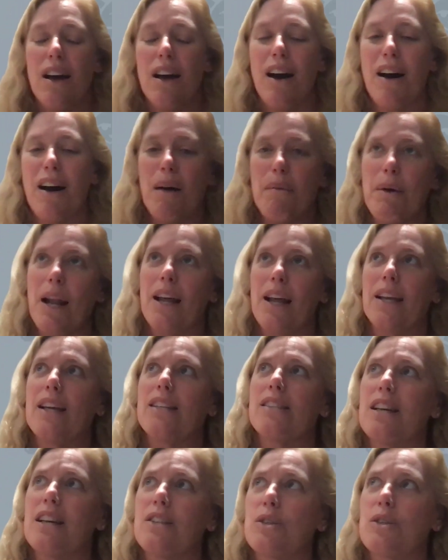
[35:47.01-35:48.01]
And I
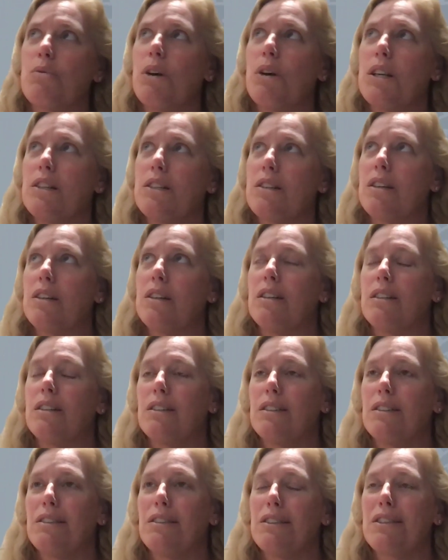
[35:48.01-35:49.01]
guess I just wanted
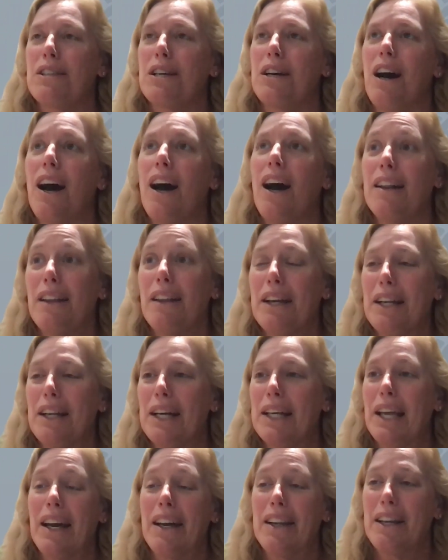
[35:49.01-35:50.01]
to highlight
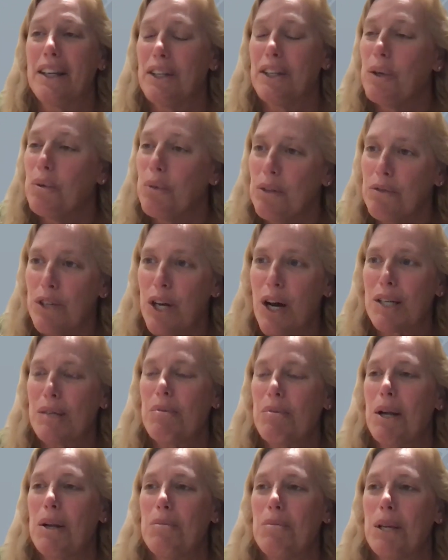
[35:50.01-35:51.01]
again, I know we've talked
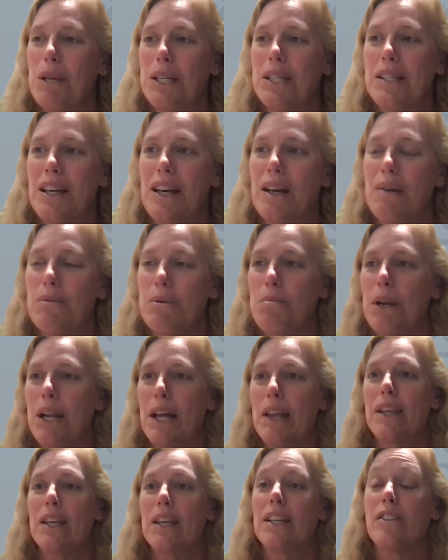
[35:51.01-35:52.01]
about it many times, but I
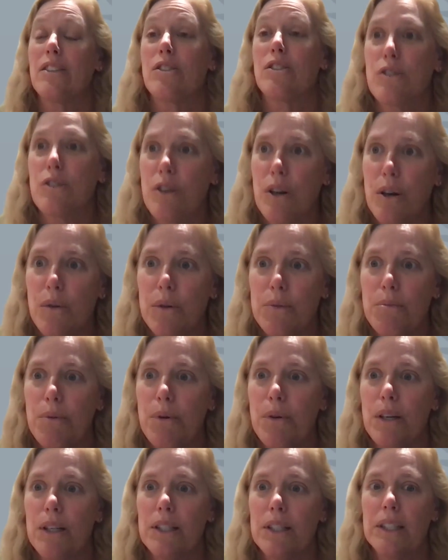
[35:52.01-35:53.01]
think it's so
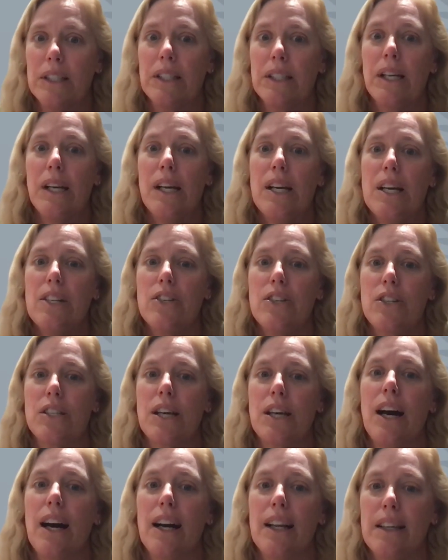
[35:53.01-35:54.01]
important just to
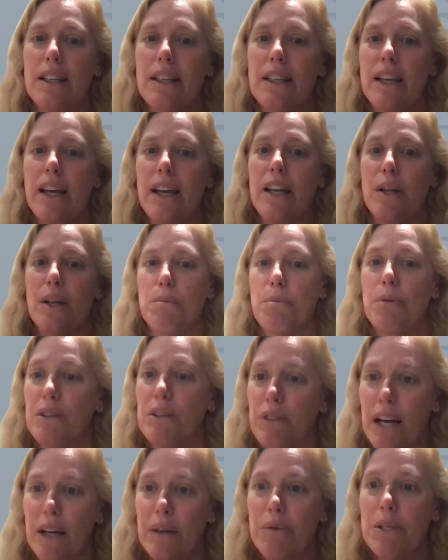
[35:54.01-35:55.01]
highlight again on
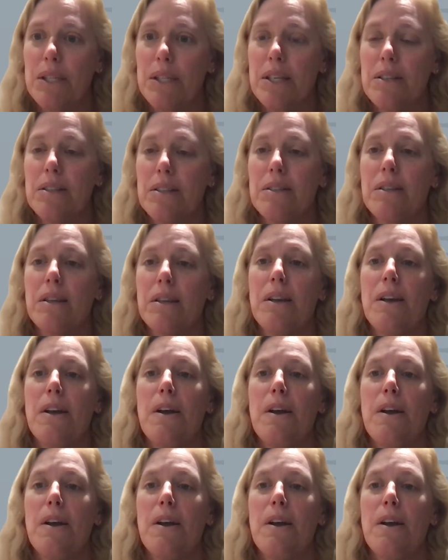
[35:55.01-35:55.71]
prerequisites.